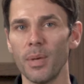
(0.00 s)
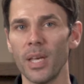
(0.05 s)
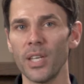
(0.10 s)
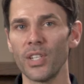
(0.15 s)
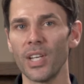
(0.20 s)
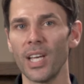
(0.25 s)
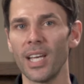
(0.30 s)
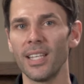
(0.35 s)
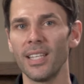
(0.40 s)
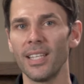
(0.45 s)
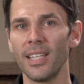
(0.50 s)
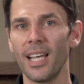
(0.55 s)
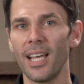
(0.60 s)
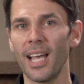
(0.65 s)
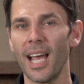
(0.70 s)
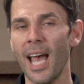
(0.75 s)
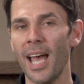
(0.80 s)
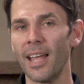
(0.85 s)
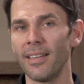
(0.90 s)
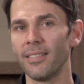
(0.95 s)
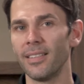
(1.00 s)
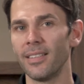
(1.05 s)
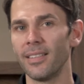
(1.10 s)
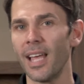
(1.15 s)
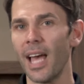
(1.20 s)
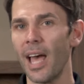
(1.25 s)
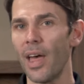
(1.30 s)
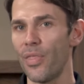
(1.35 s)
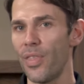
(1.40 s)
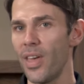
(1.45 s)
measure at
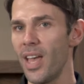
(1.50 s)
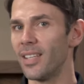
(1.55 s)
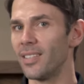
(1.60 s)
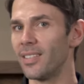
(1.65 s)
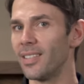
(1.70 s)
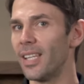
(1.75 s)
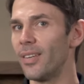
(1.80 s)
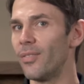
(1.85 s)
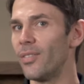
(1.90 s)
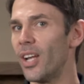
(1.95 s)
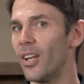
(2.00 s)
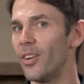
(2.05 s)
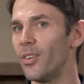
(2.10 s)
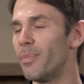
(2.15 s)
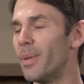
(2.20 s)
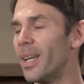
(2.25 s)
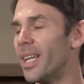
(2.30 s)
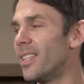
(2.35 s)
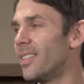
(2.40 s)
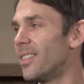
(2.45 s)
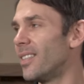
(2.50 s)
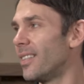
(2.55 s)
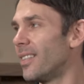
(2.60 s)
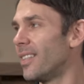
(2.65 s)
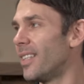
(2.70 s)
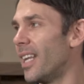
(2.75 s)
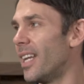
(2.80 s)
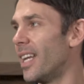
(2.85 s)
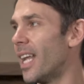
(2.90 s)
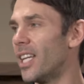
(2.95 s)
that 1,000, 1,100 metres,
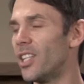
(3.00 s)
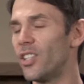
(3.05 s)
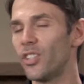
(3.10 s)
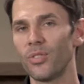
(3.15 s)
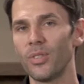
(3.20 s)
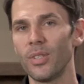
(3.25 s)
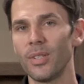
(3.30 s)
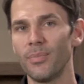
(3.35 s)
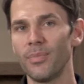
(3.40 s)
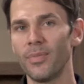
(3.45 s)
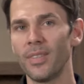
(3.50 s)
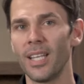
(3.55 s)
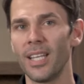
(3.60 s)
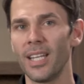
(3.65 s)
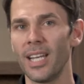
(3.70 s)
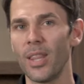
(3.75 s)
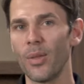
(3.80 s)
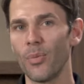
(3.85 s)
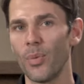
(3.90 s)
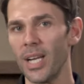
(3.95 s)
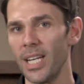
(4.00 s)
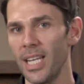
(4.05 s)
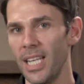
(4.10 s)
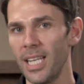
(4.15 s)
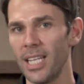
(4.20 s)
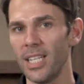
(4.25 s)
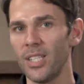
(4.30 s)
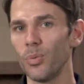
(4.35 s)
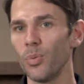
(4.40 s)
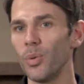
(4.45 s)
get Nature Strip, another one
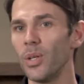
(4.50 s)
in his